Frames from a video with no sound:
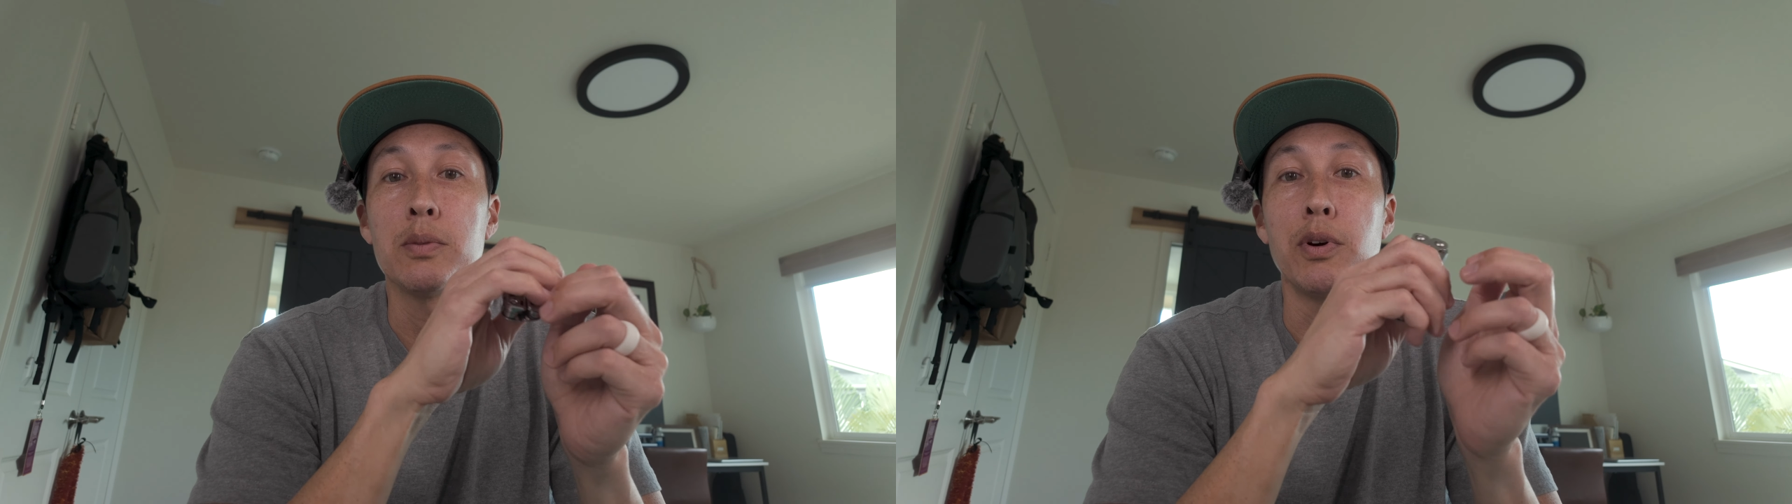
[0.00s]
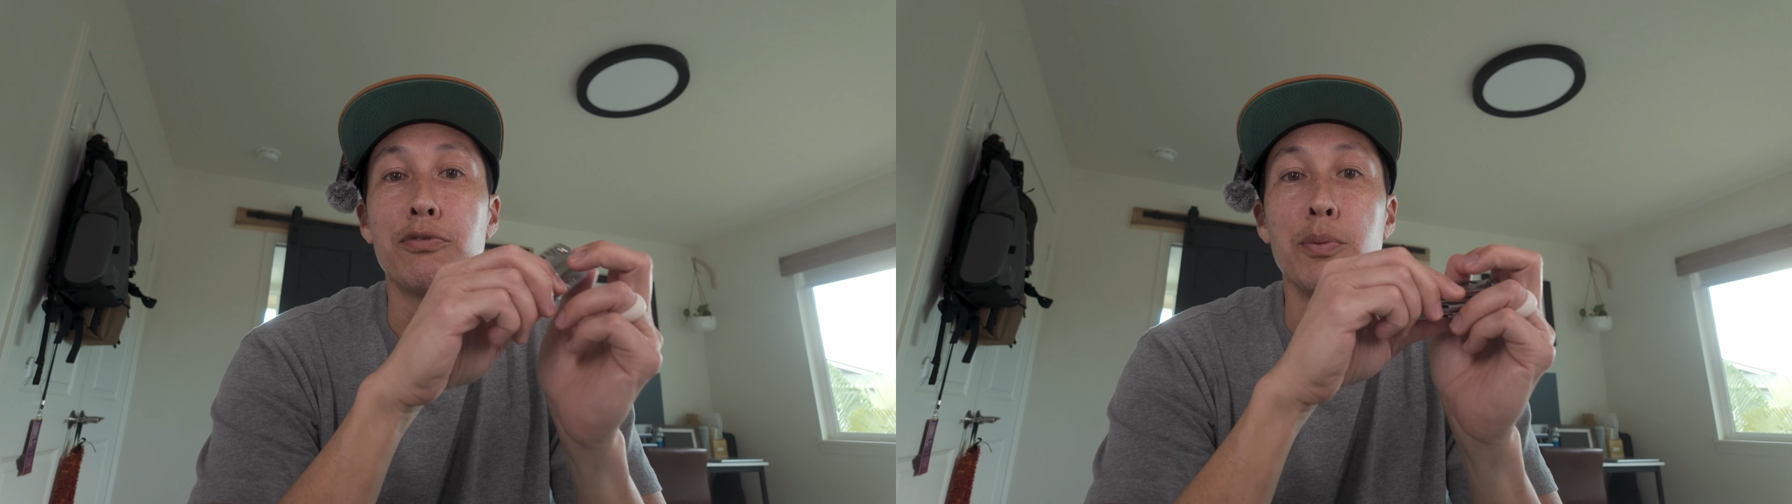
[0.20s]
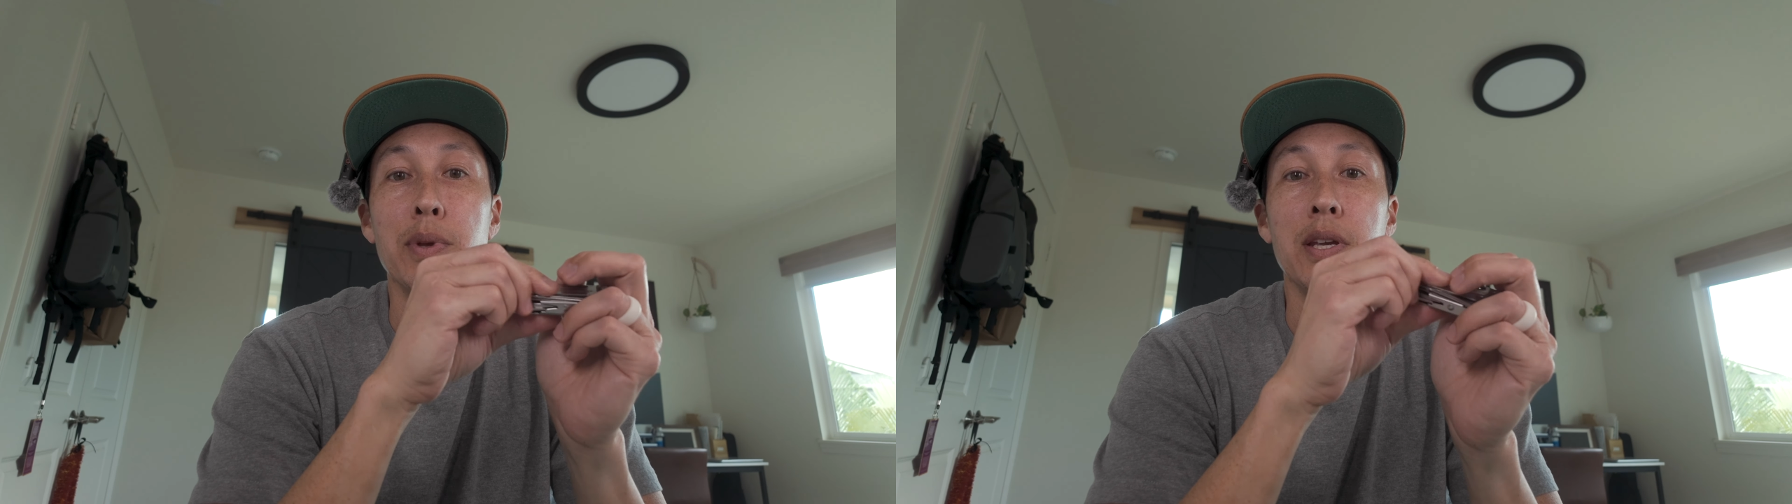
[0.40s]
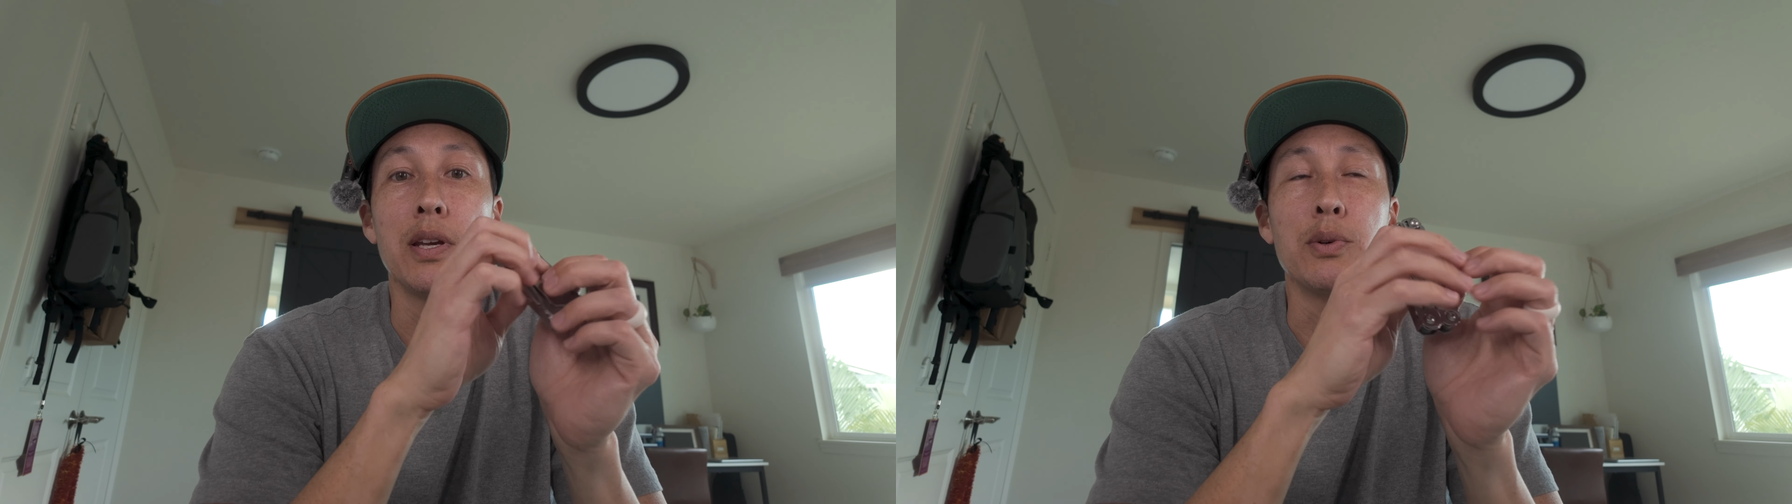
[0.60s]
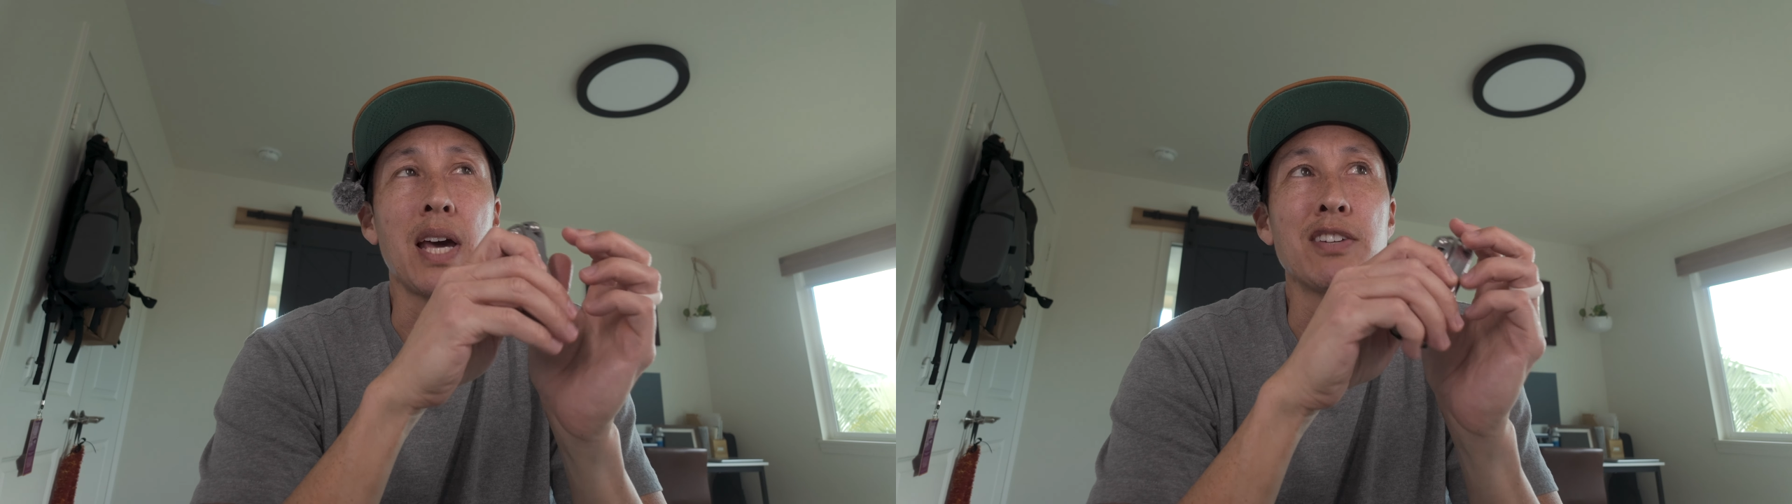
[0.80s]
but for me,
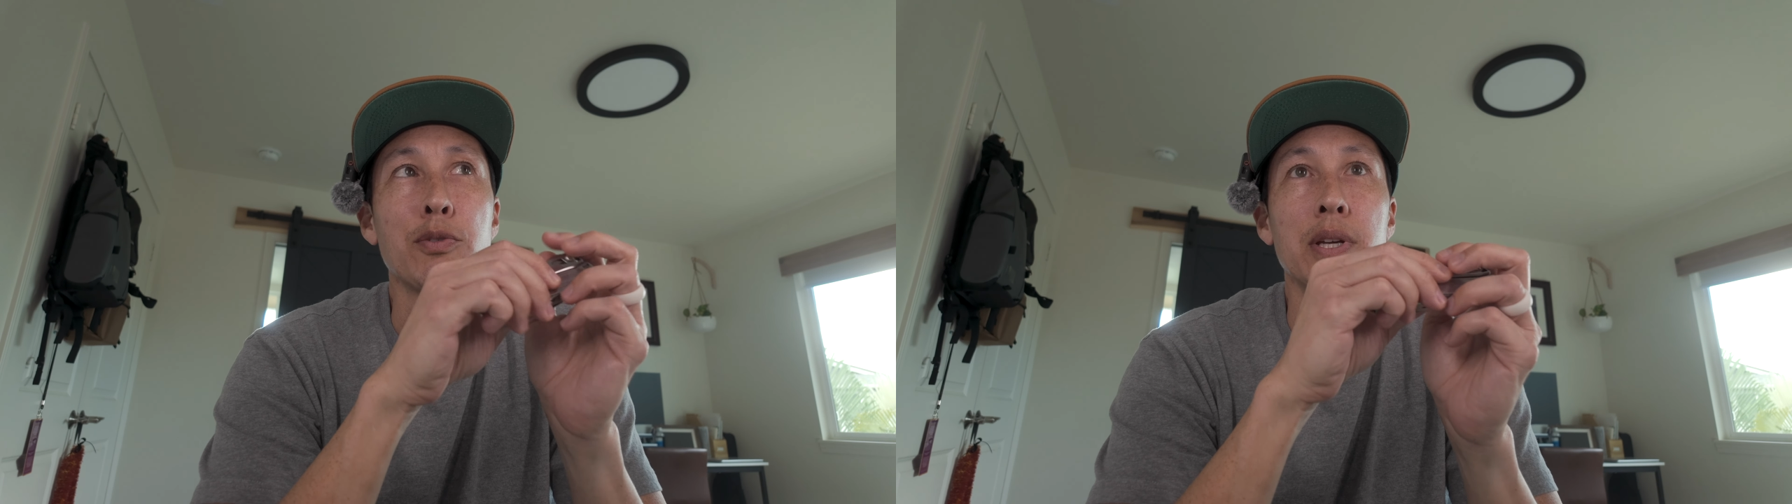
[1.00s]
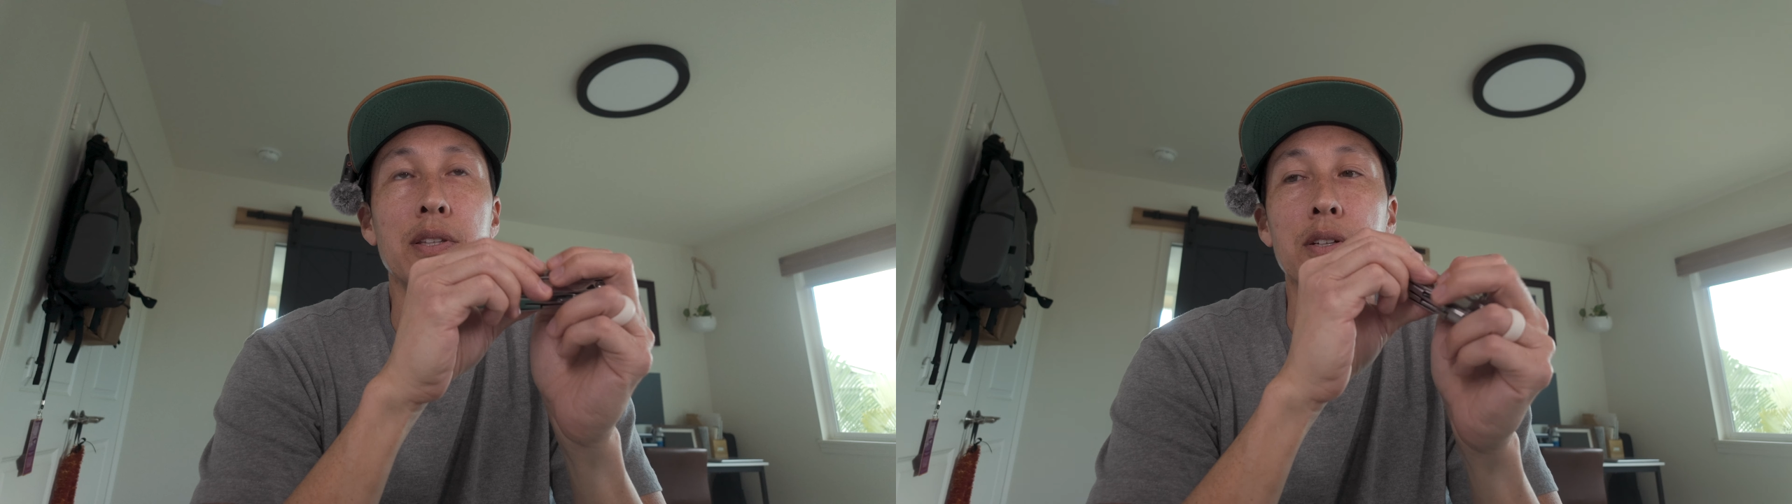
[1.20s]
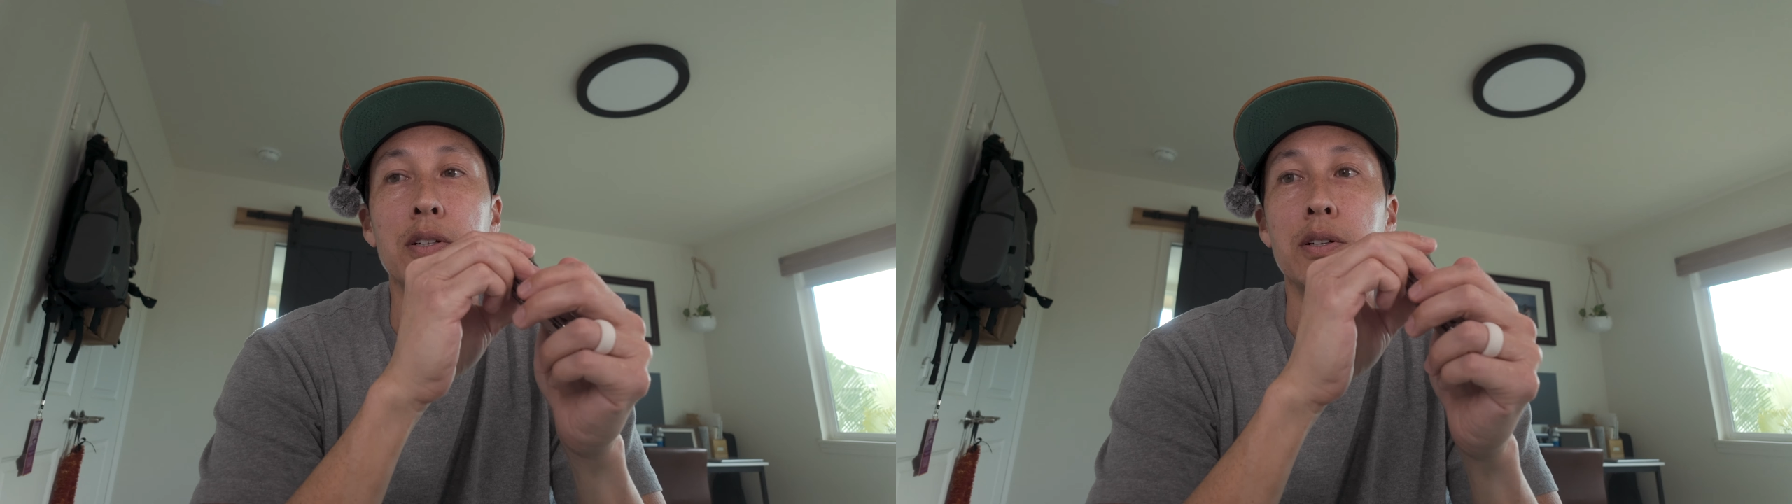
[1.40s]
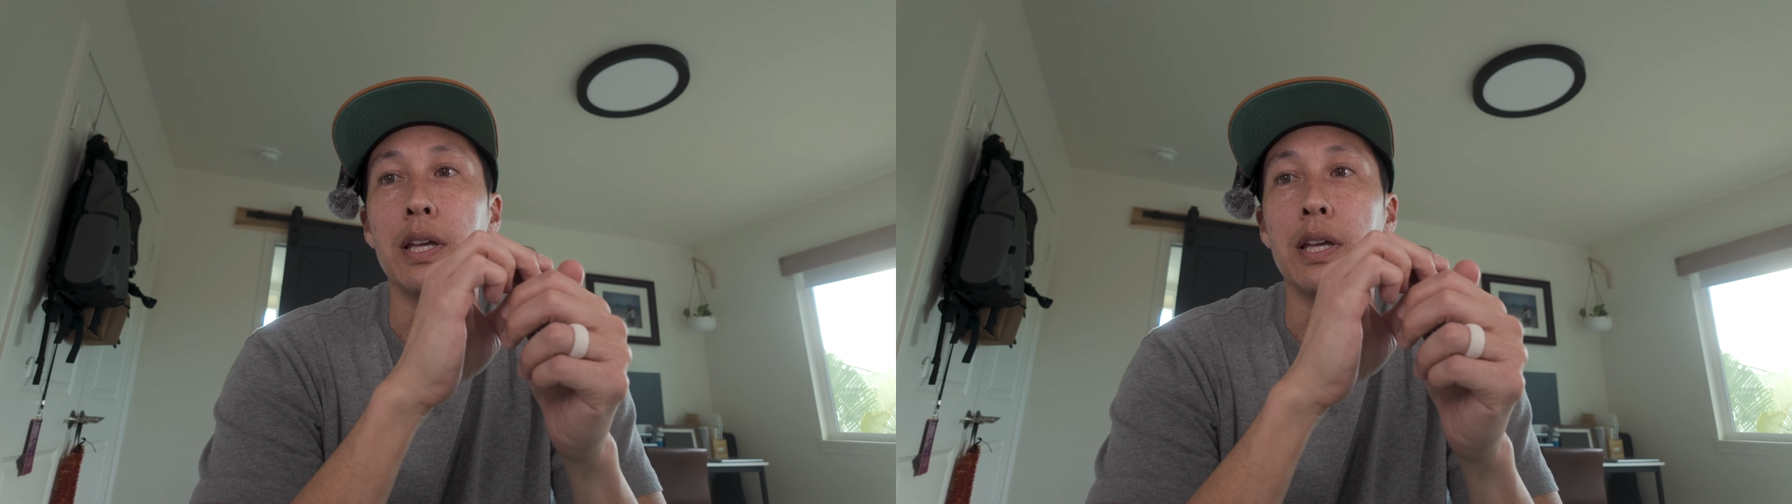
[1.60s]
it was kind of a big deal.